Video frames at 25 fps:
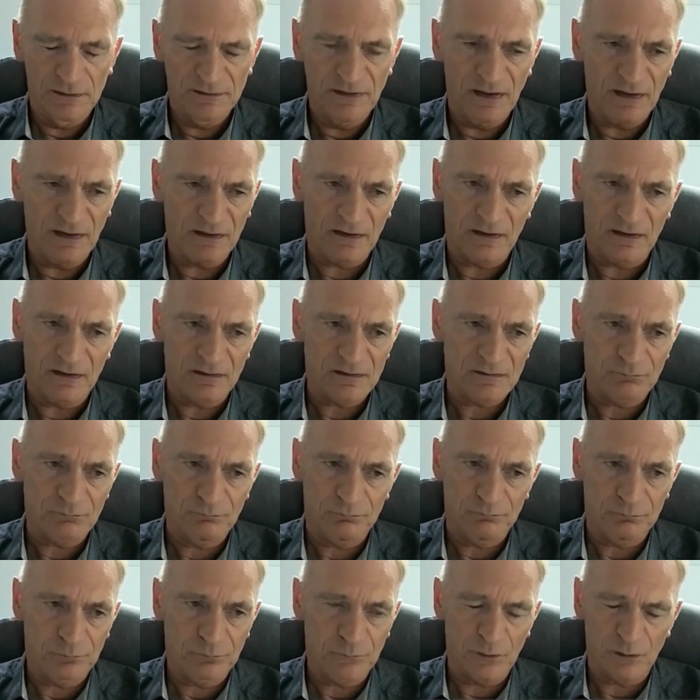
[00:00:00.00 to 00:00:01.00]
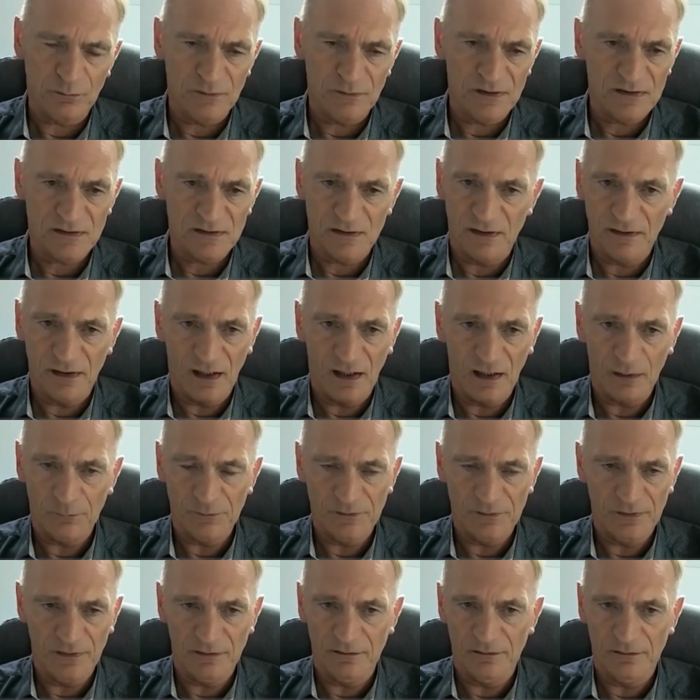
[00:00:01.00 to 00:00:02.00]
Yeah, I could have probably stayed at
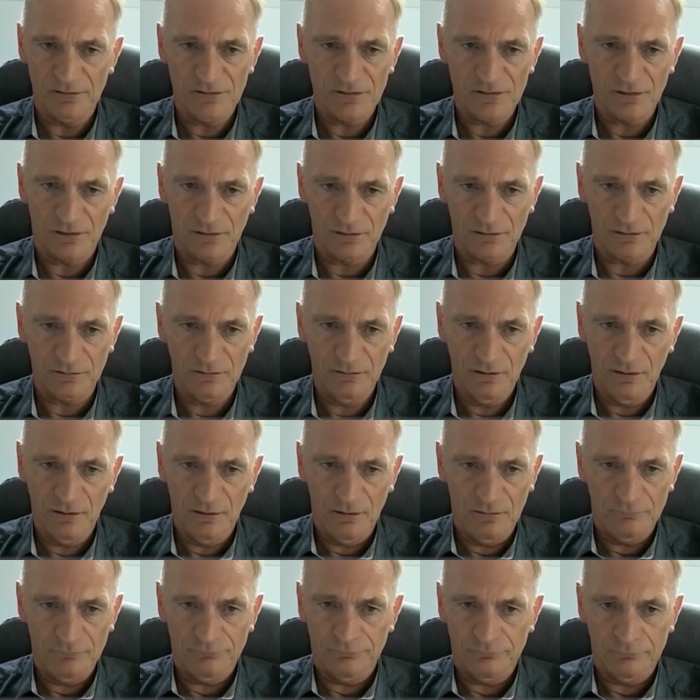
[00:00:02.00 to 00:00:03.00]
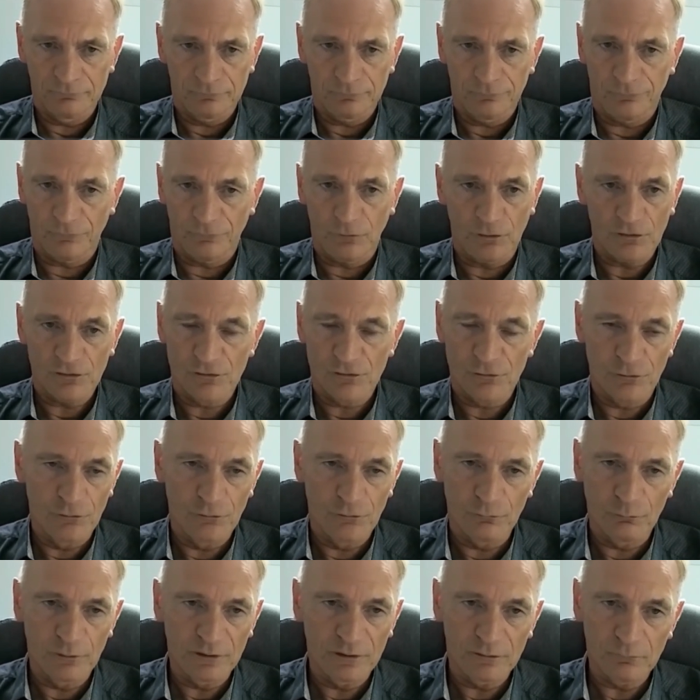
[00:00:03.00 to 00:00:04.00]
Aberdeen until
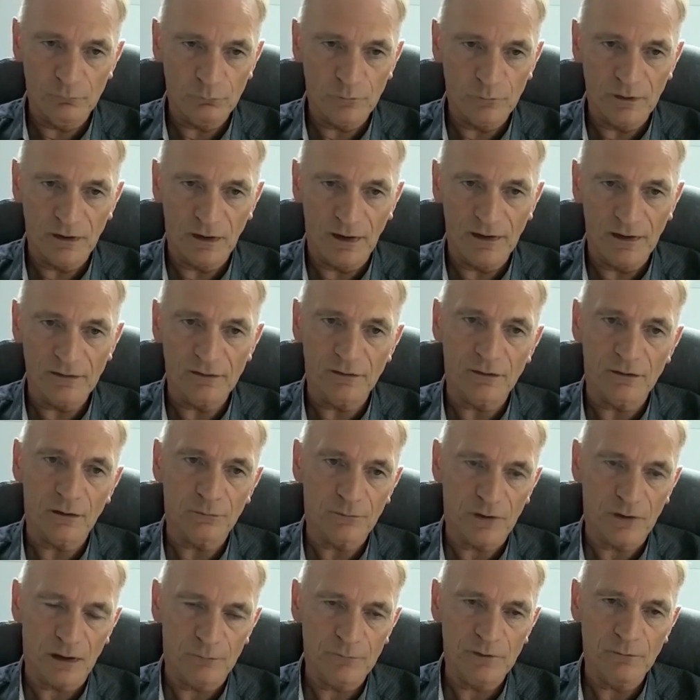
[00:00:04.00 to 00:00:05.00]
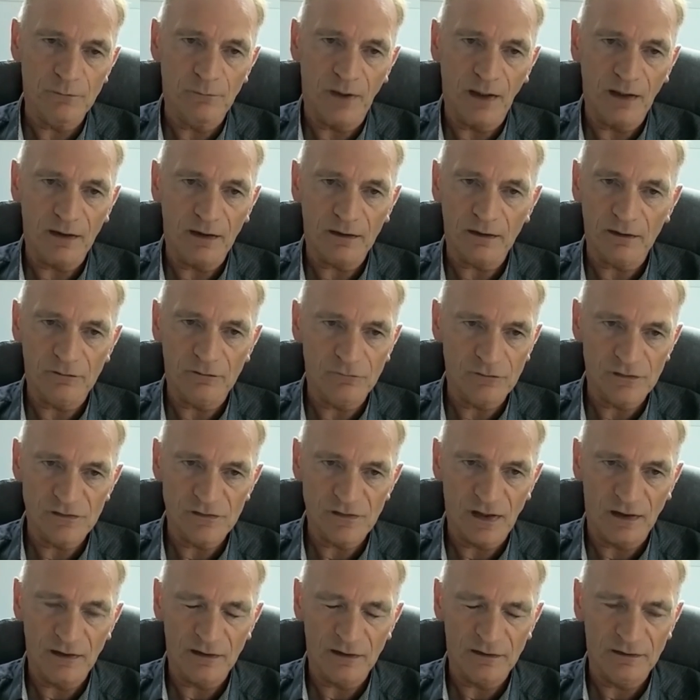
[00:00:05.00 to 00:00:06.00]
42 when I ended up coming back and
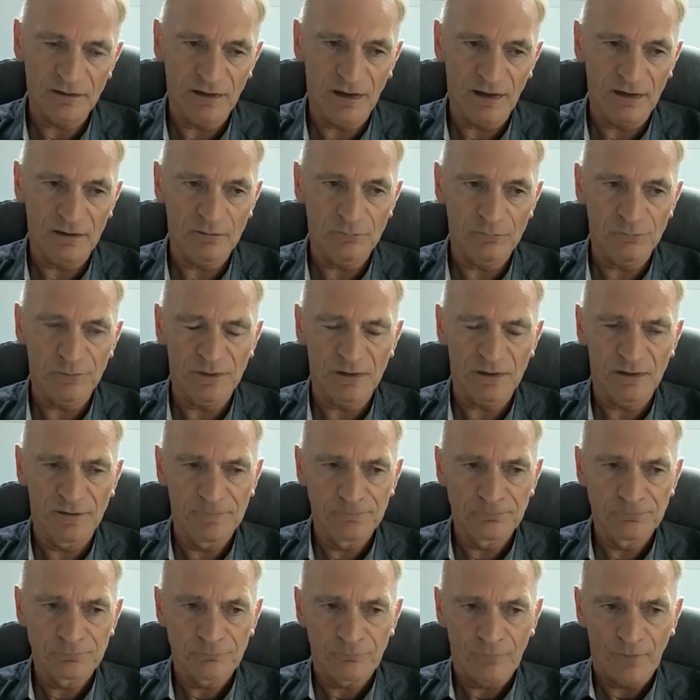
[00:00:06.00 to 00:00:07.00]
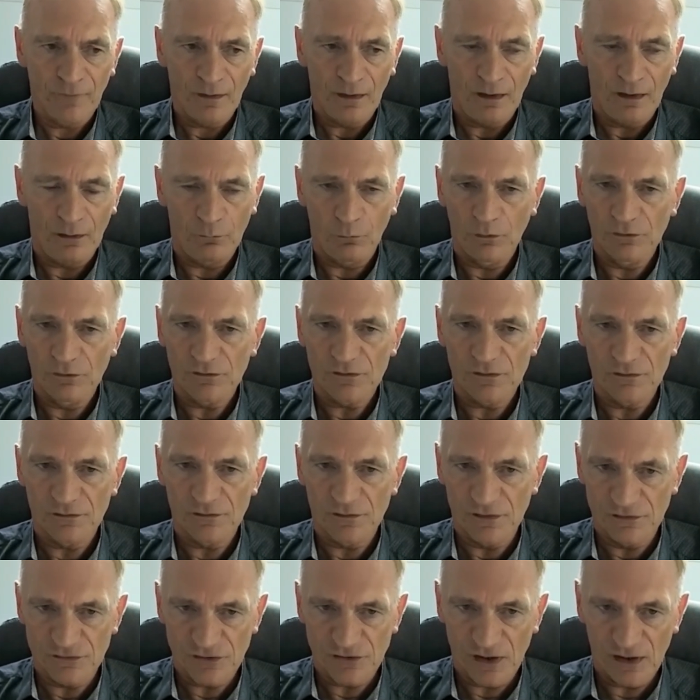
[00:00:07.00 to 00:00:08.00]
retiring then, but I wanted
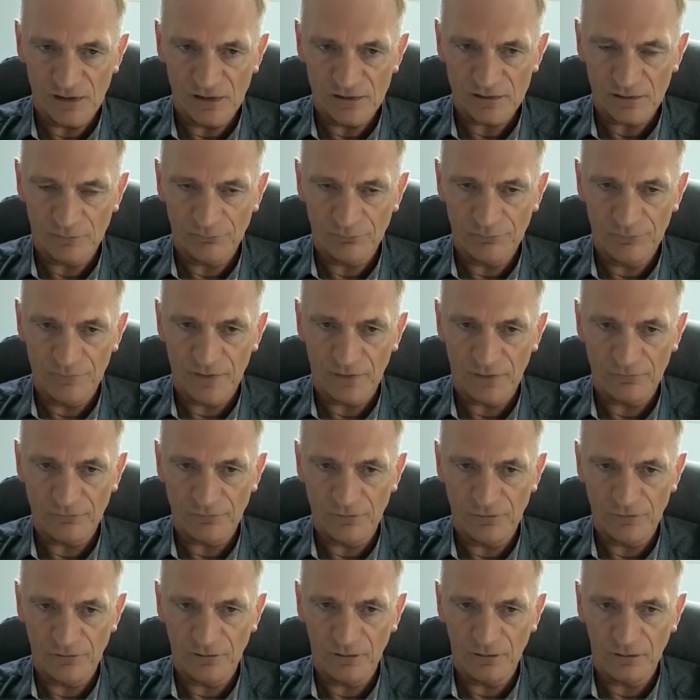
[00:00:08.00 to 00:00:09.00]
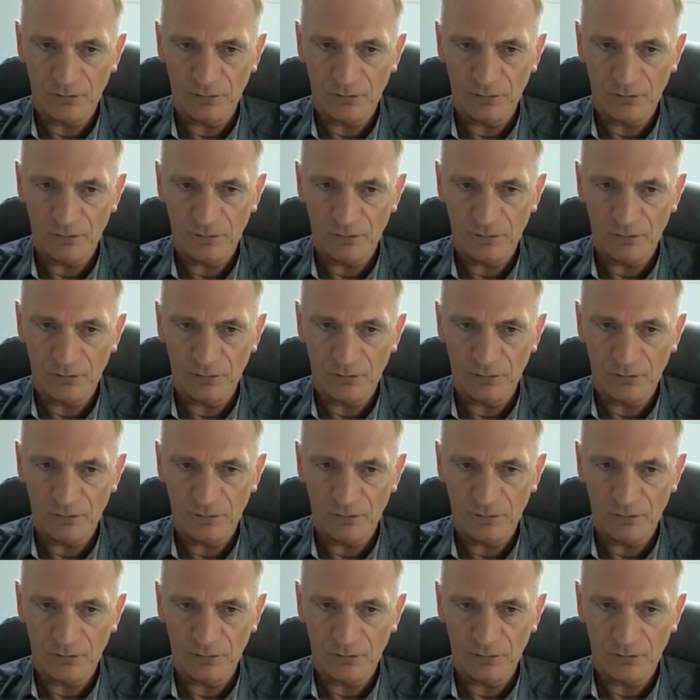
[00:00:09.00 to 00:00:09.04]
to try something different.